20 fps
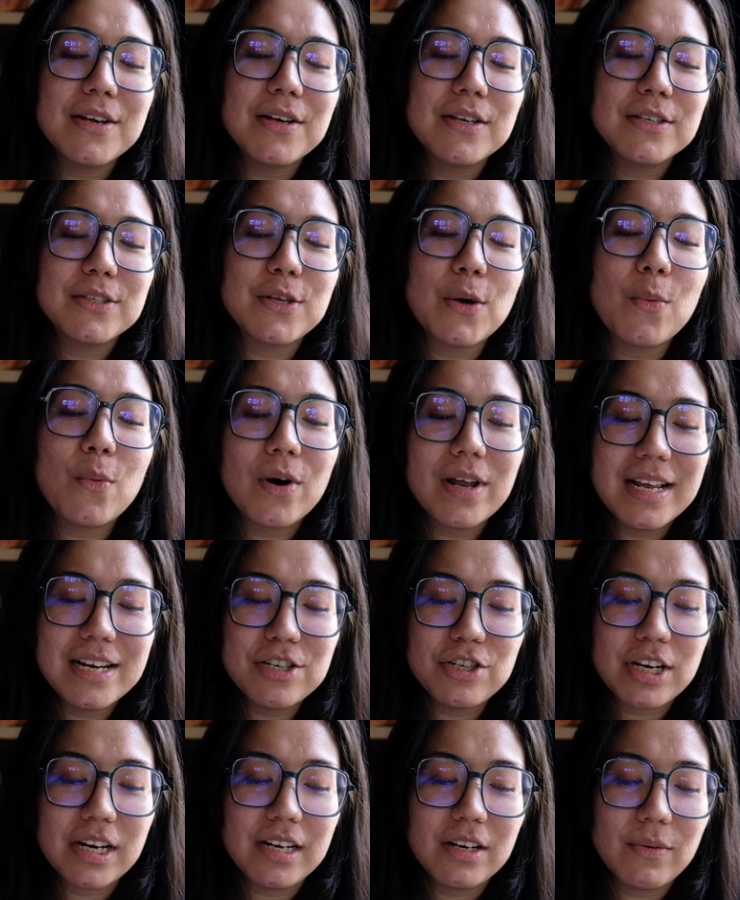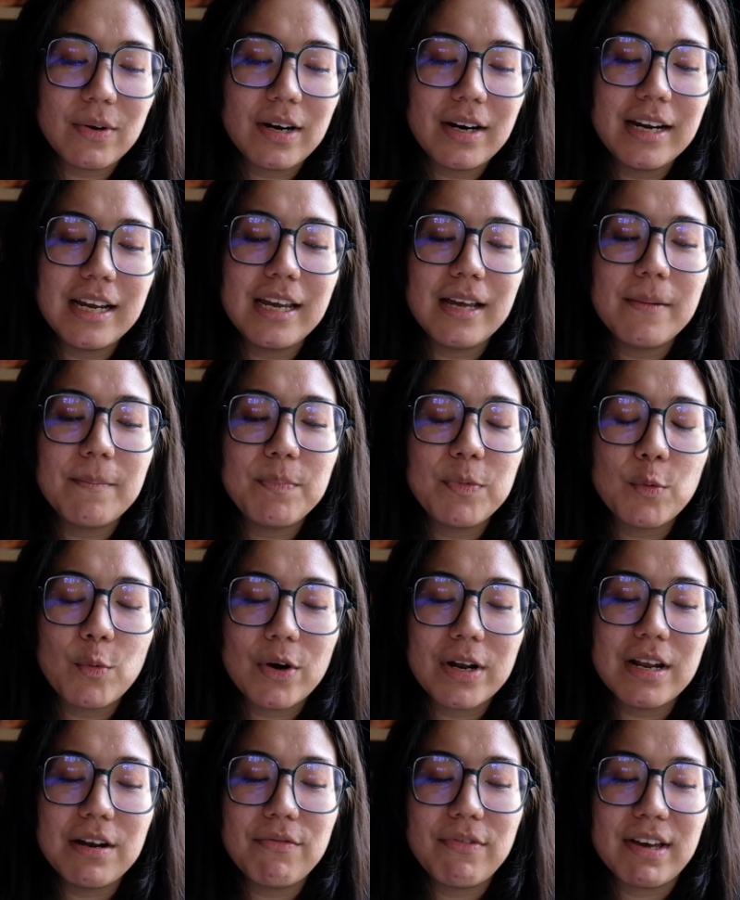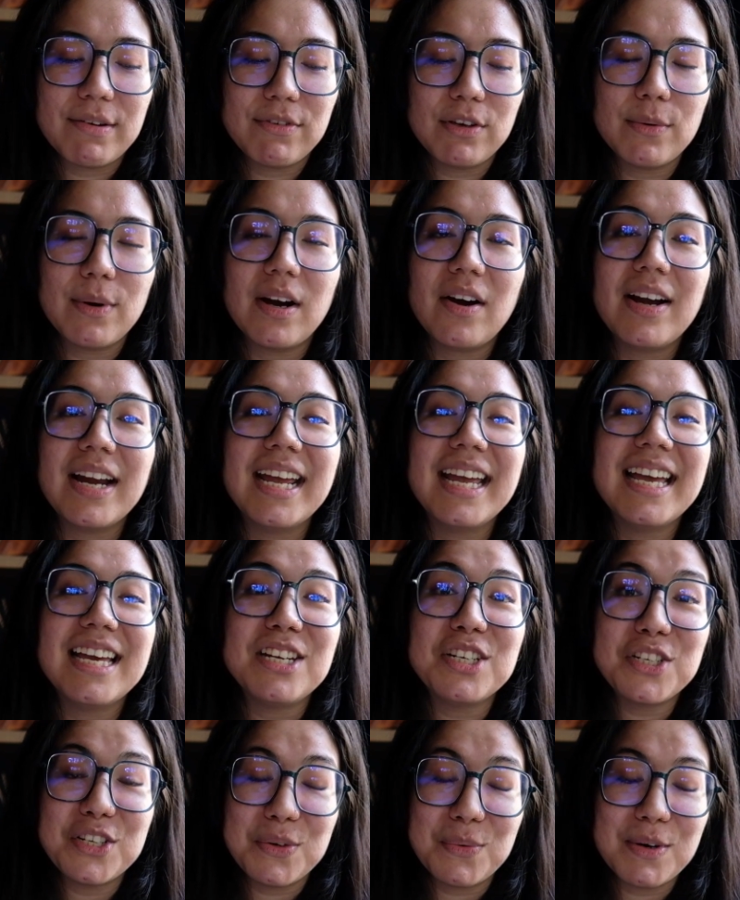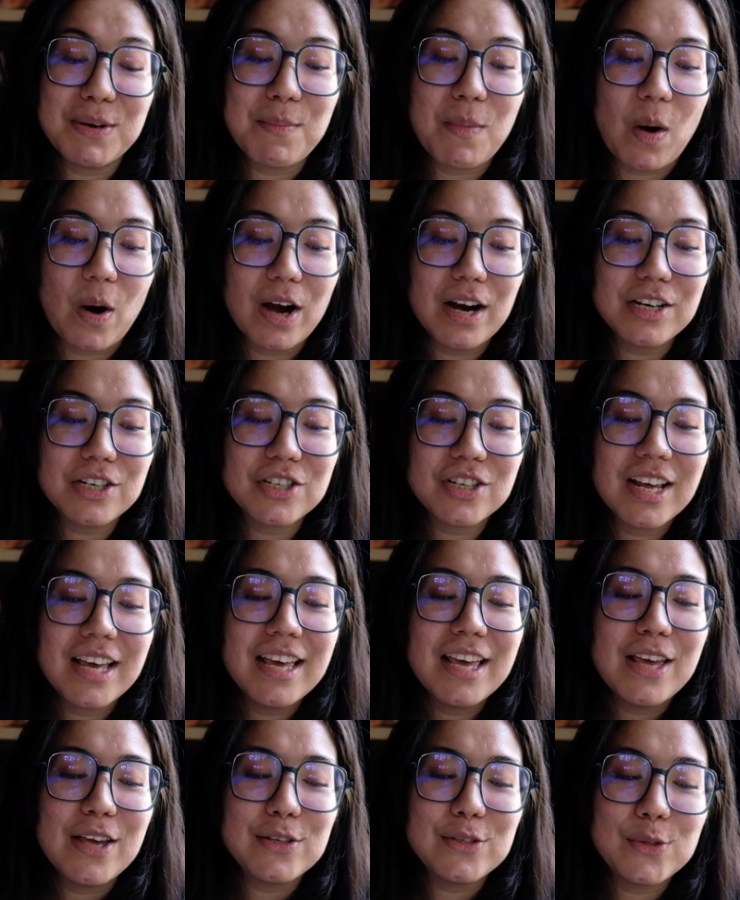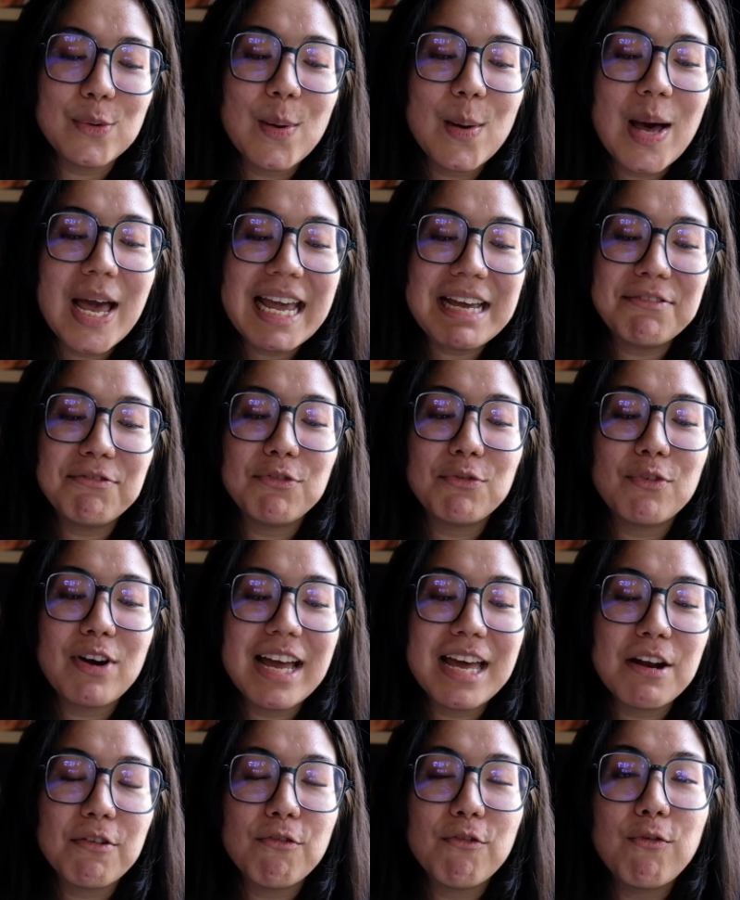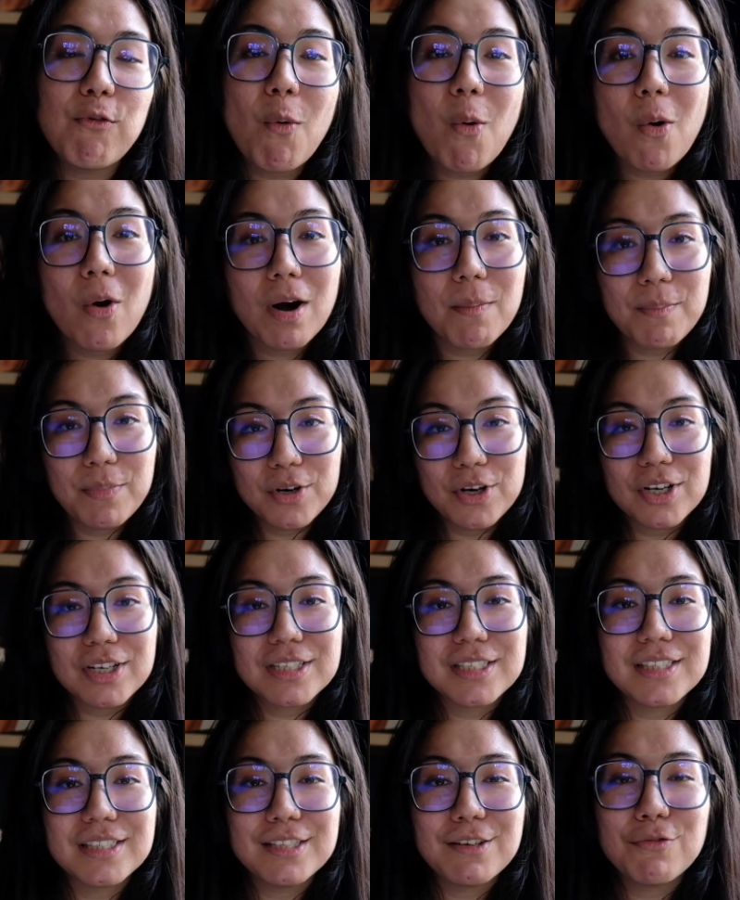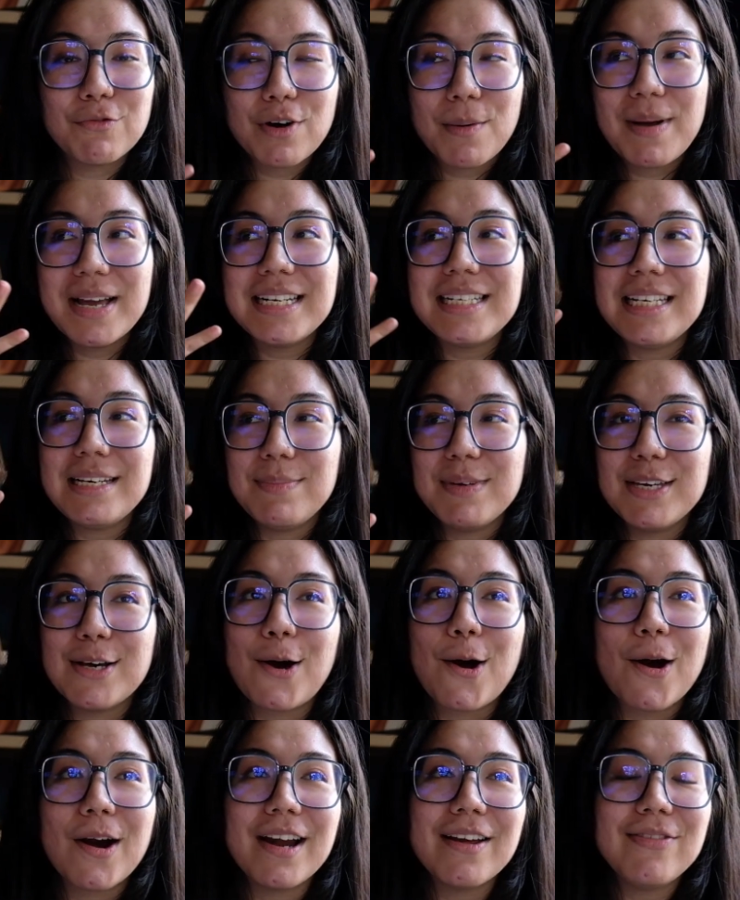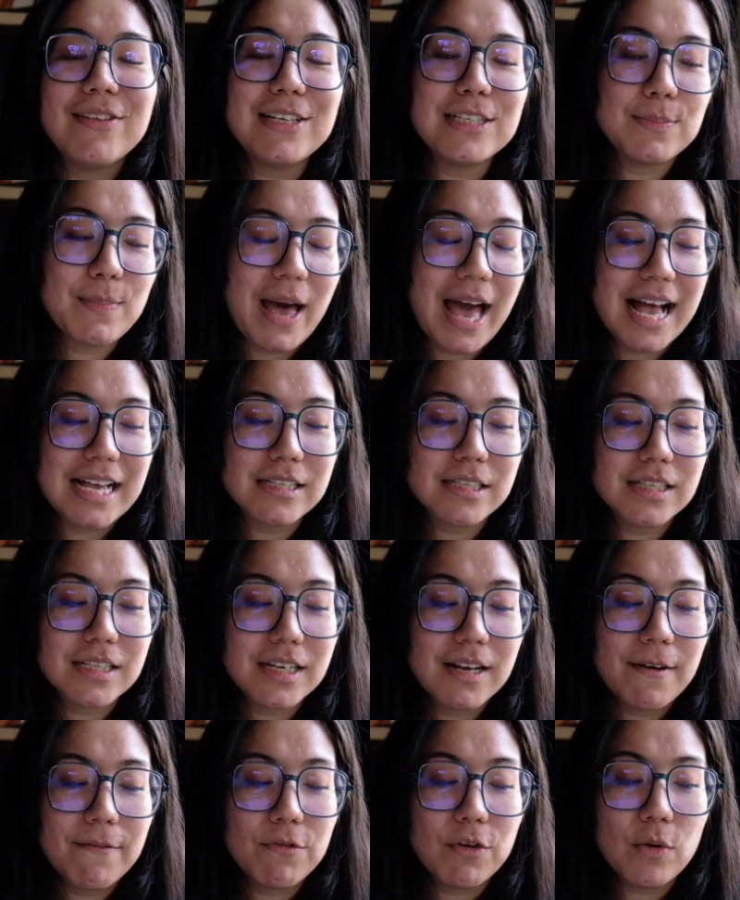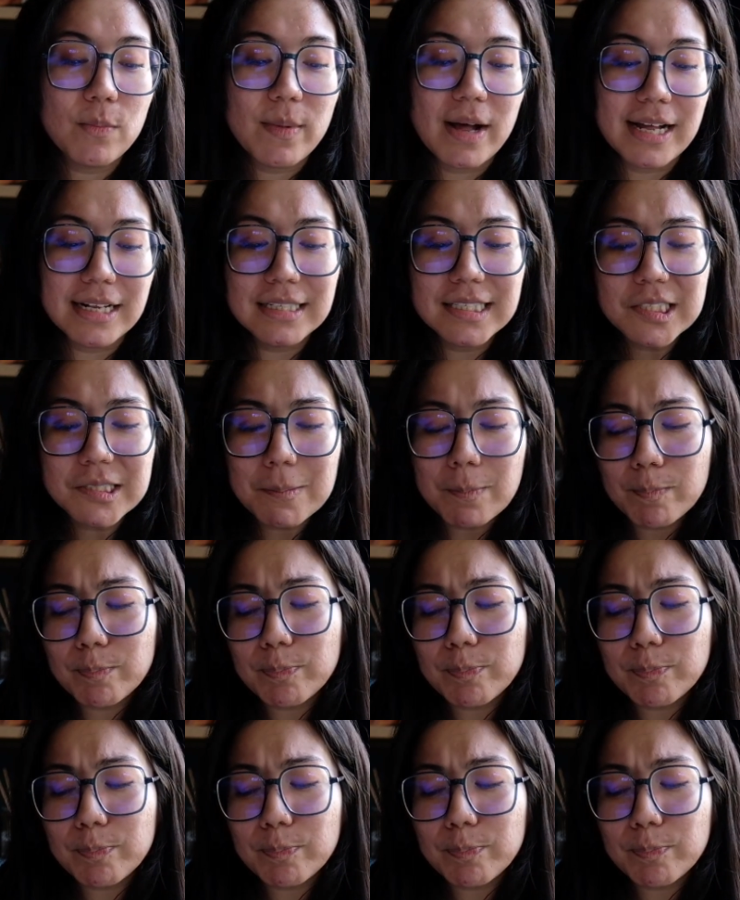So 1 in January, 1 in February, and 2 in March. So I've read 4 books from my TBR these past few months.